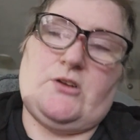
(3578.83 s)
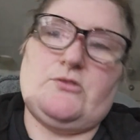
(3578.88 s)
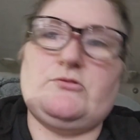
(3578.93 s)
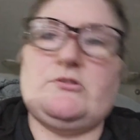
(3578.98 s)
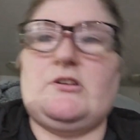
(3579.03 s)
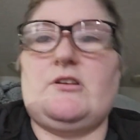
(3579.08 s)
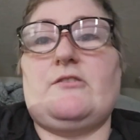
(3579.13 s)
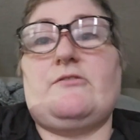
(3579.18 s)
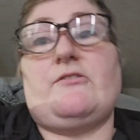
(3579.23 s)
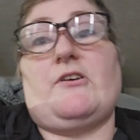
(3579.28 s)

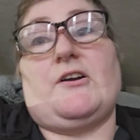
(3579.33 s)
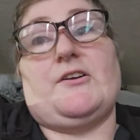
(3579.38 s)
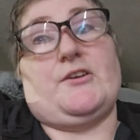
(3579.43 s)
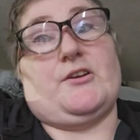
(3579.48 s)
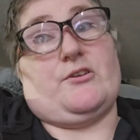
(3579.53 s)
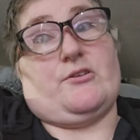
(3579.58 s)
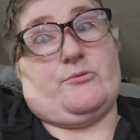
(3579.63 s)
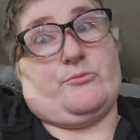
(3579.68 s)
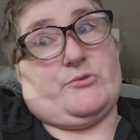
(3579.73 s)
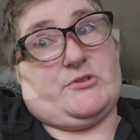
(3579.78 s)
Only to
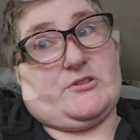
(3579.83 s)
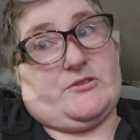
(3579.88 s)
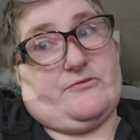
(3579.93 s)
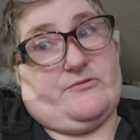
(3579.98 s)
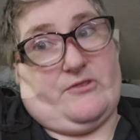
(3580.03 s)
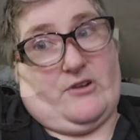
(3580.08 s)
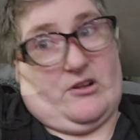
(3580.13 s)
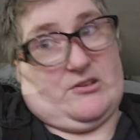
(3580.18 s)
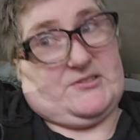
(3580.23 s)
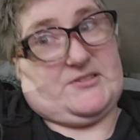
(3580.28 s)
find out it was
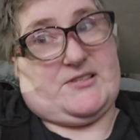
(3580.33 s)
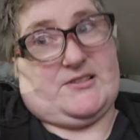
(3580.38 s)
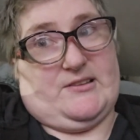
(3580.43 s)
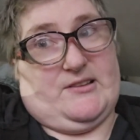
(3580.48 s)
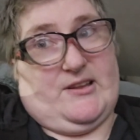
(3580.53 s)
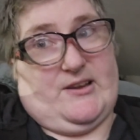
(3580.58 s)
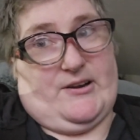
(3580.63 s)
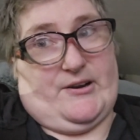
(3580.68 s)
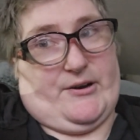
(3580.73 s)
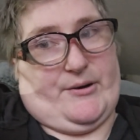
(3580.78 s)
a false
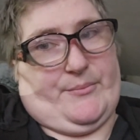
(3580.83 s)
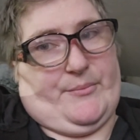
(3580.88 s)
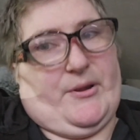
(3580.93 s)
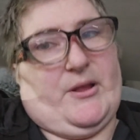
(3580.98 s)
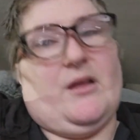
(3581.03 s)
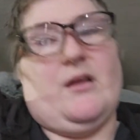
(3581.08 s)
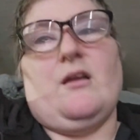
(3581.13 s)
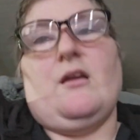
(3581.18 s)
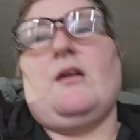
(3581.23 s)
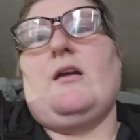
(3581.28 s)

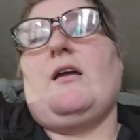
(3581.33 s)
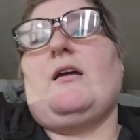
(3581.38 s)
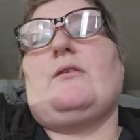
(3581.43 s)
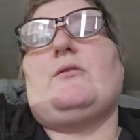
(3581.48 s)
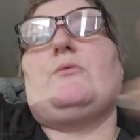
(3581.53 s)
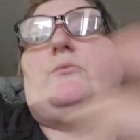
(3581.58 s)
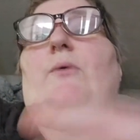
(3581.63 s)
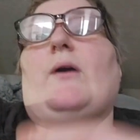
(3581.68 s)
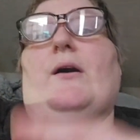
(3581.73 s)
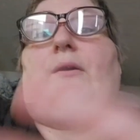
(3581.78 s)
alarm.
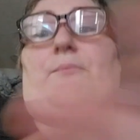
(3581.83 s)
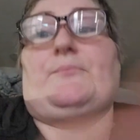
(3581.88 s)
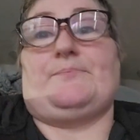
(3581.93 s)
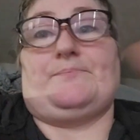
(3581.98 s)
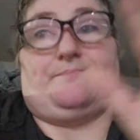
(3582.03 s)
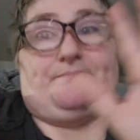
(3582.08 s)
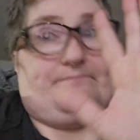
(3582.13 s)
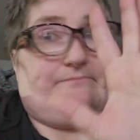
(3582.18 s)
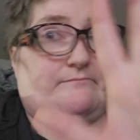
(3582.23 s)
Well,